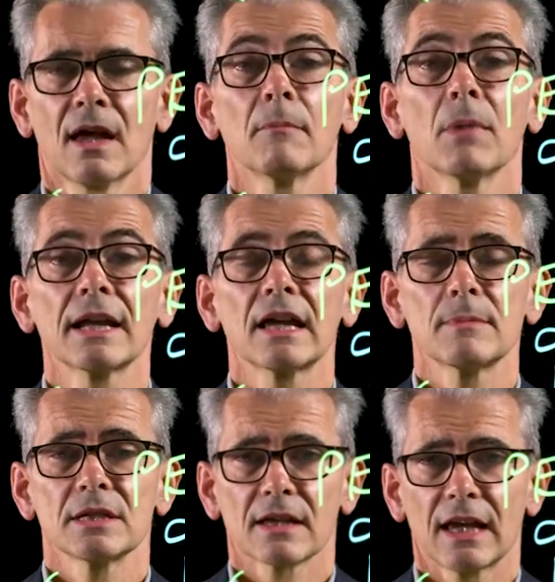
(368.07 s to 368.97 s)
My name
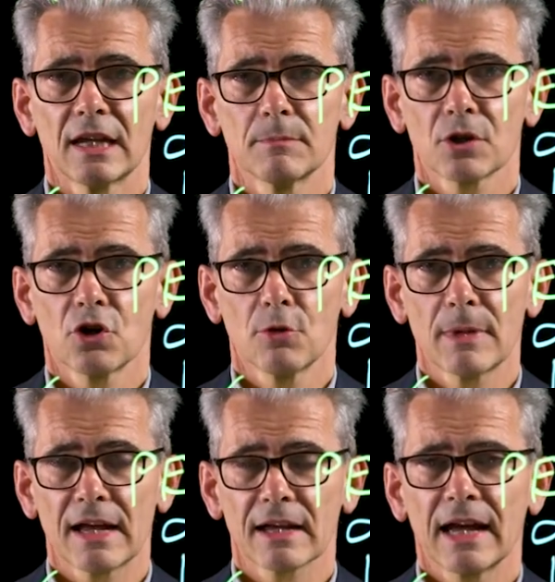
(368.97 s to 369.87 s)
is Ade
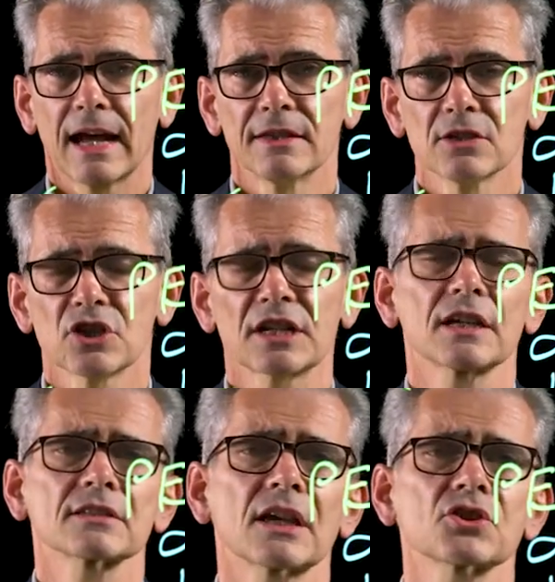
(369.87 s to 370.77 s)
McCormack, and this
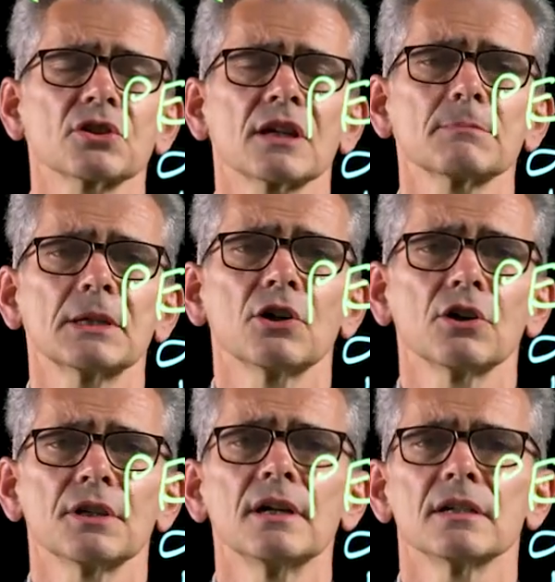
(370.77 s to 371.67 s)
Jedi Session has been
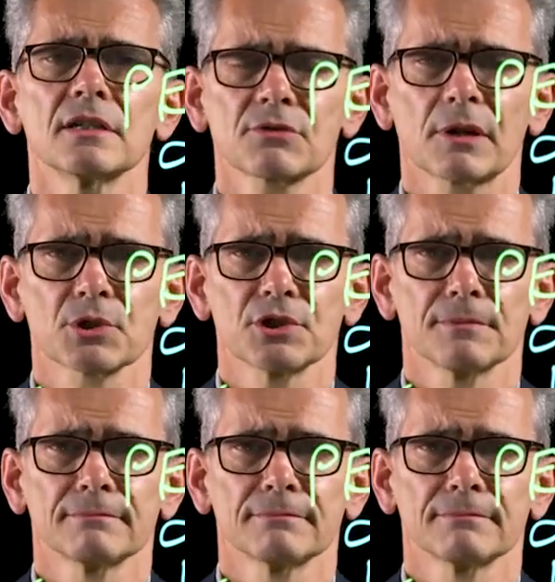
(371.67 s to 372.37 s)
on disruption.